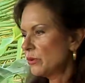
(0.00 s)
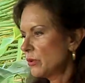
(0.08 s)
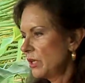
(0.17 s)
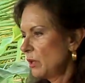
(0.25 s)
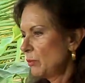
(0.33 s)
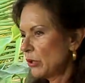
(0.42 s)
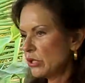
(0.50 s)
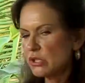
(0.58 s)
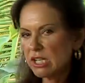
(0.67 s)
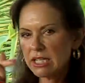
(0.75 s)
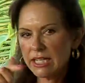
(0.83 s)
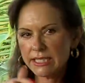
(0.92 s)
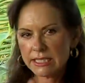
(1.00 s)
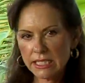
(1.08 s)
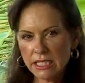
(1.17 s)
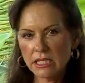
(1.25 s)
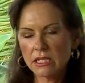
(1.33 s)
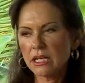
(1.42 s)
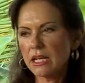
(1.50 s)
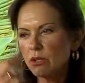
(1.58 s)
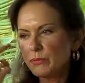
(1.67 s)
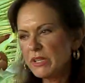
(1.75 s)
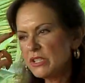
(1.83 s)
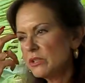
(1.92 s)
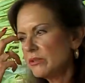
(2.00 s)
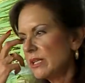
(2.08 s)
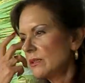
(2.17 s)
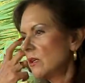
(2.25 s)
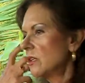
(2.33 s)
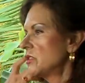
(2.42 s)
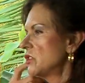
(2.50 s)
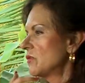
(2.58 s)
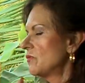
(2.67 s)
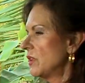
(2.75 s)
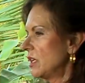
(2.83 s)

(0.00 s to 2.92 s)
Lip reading: oil portrait class here, I'll be doing large